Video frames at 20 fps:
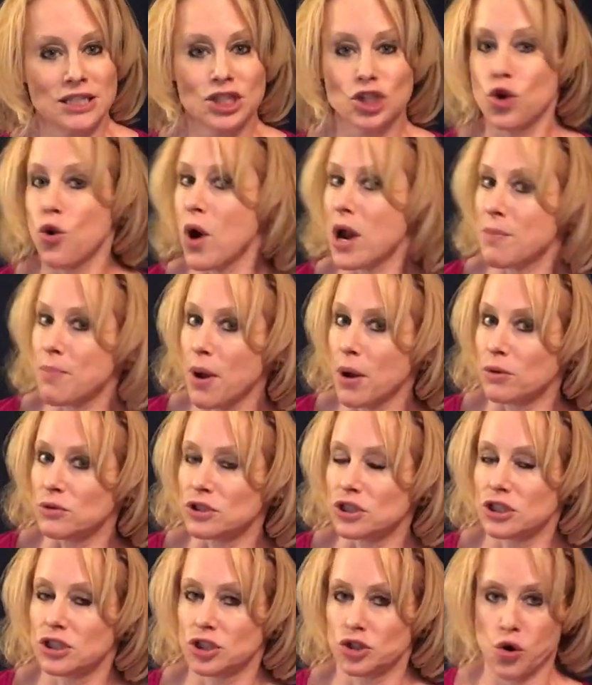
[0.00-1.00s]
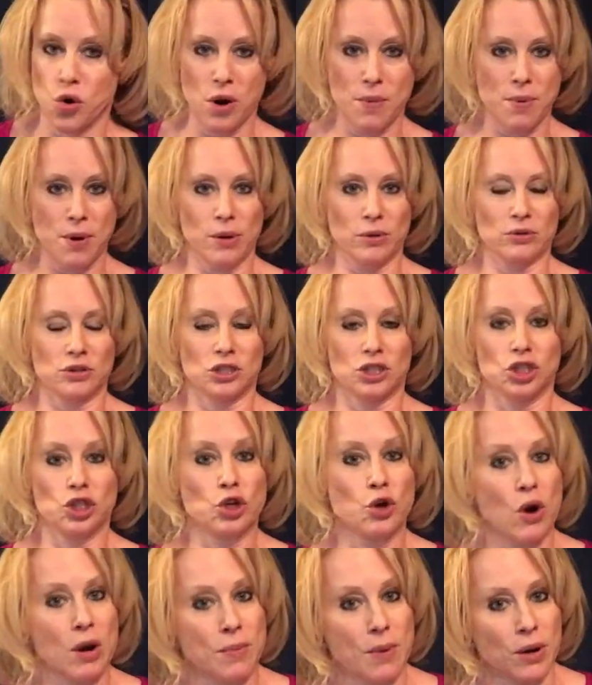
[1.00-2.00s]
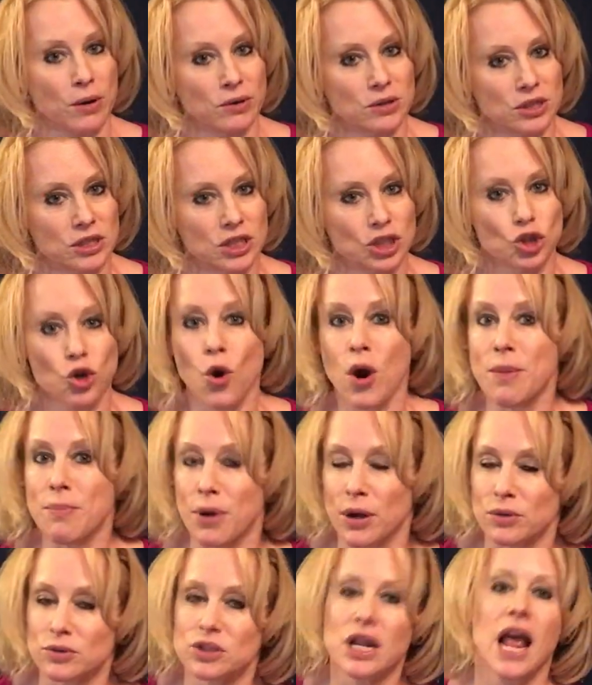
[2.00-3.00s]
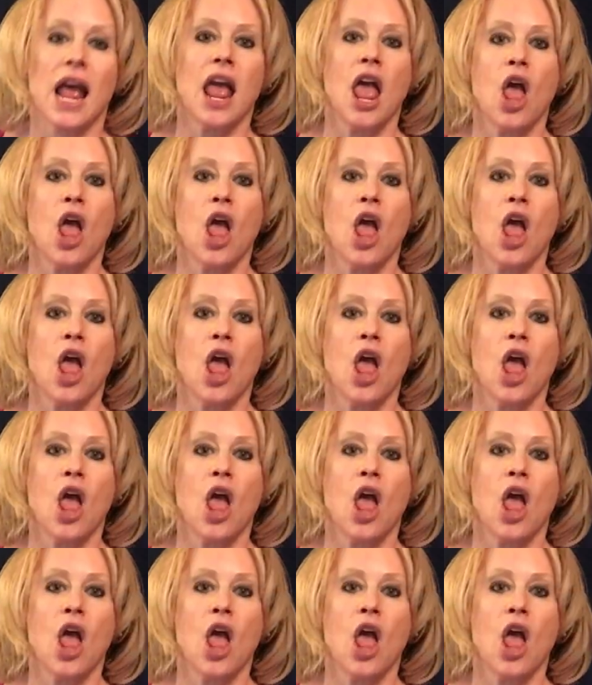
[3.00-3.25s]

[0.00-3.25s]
toy boat, toy boat, toy boat, toy boat.